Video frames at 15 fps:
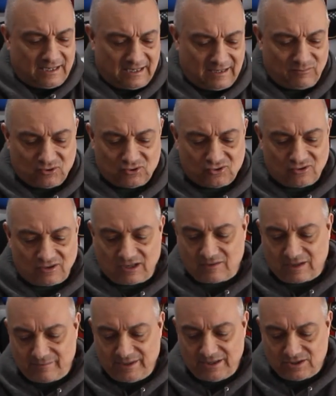I'm not sure how
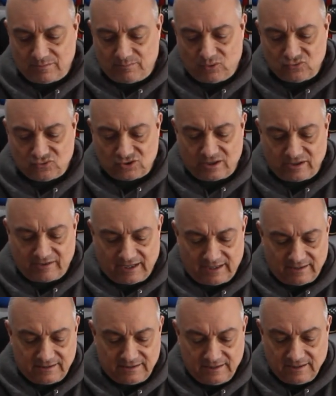that makes you punch
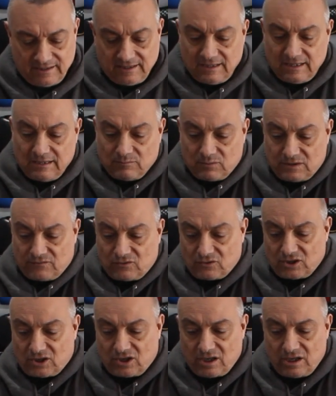correctly, but they've got
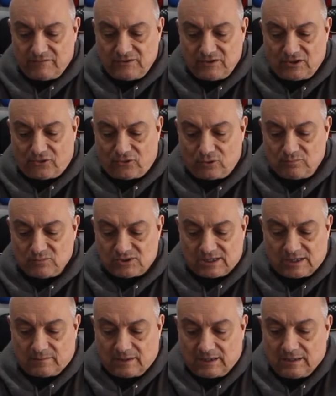the curve in the thumb
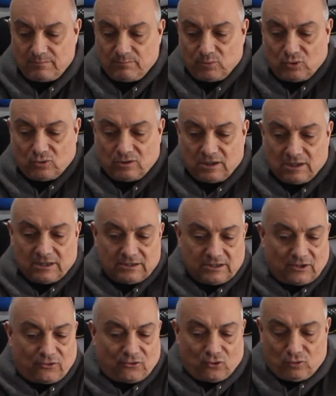similar, but
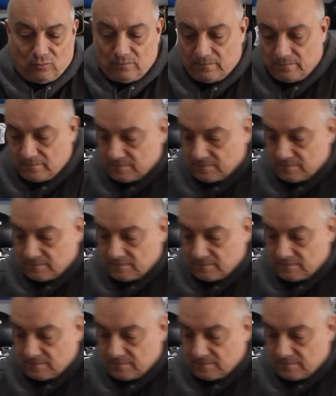your thumb